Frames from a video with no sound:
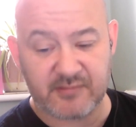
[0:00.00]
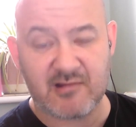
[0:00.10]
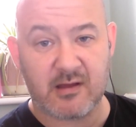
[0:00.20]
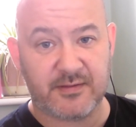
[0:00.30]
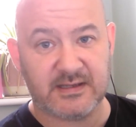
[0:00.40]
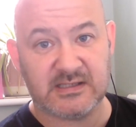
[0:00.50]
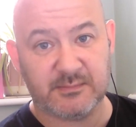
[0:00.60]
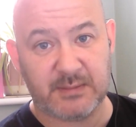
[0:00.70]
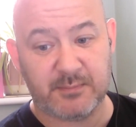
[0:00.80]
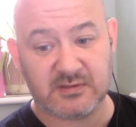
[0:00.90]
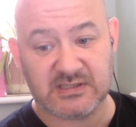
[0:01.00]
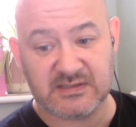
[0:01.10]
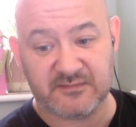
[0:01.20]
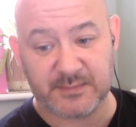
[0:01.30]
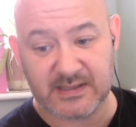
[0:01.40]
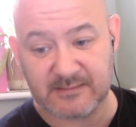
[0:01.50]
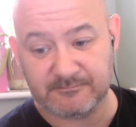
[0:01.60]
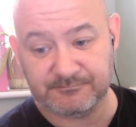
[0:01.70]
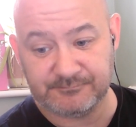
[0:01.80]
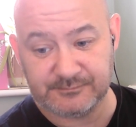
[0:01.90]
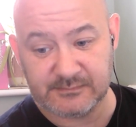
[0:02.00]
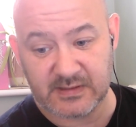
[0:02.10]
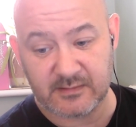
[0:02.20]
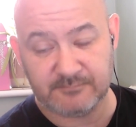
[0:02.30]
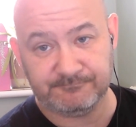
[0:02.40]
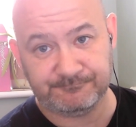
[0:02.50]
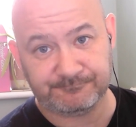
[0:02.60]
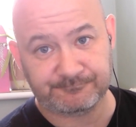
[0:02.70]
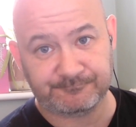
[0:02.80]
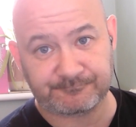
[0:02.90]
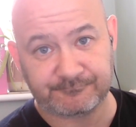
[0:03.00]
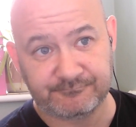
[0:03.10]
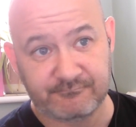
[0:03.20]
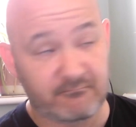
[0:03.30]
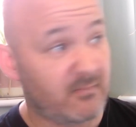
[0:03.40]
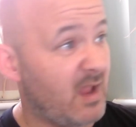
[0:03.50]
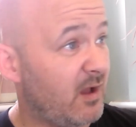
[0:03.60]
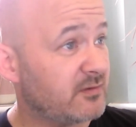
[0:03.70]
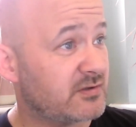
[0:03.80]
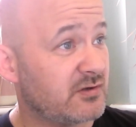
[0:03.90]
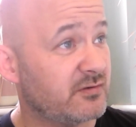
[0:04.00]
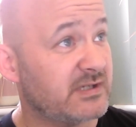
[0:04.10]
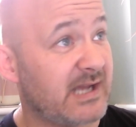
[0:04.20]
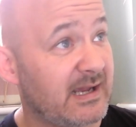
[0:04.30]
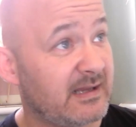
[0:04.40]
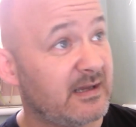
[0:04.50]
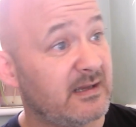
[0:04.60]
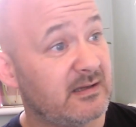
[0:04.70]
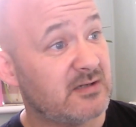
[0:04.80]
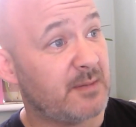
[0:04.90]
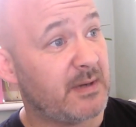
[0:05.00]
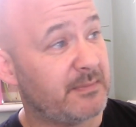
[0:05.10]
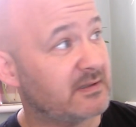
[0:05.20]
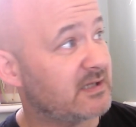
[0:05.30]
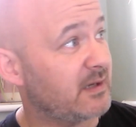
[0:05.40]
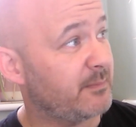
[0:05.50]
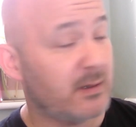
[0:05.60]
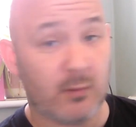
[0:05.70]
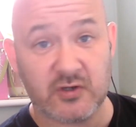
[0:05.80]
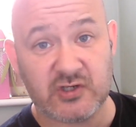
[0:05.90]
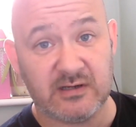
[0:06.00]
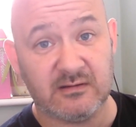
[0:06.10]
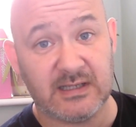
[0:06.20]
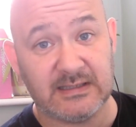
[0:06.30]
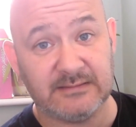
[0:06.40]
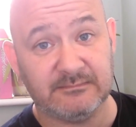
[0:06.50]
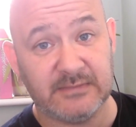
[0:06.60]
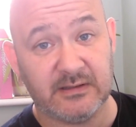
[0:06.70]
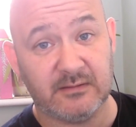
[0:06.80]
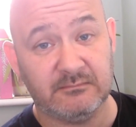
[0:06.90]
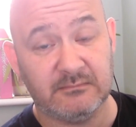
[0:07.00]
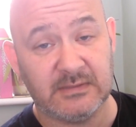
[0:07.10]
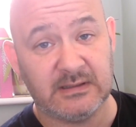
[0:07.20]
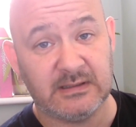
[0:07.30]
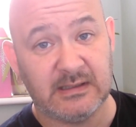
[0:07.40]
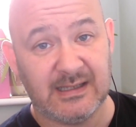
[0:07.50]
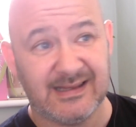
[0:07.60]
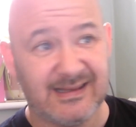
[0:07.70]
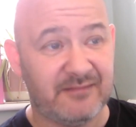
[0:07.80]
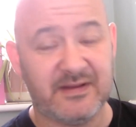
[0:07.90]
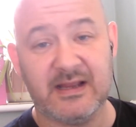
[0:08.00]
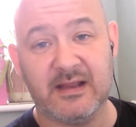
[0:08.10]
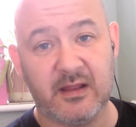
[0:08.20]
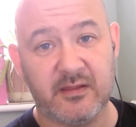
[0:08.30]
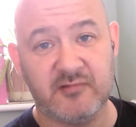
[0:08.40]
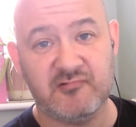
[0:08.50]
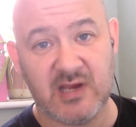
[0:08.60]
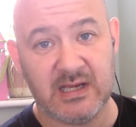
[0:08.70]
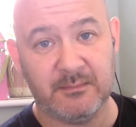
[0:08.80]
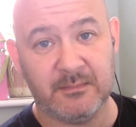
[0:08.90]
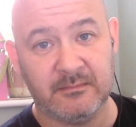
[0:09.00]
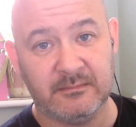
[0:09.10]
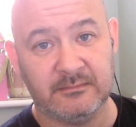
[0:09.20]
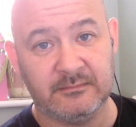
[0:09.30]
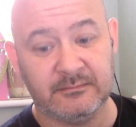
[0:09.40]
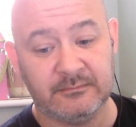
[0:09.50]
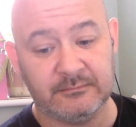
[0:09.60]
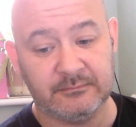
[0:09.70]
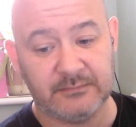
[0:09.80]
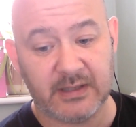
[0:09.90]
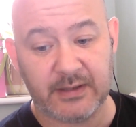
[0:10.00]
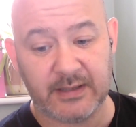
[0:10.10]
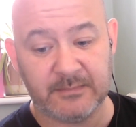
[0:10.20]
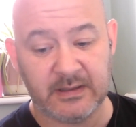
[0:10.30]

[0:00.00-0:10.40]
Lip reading: are things to be positive about, you know. And sun's out, so I might be able to get a bit of washing online, you know. Living the dream. Anyway,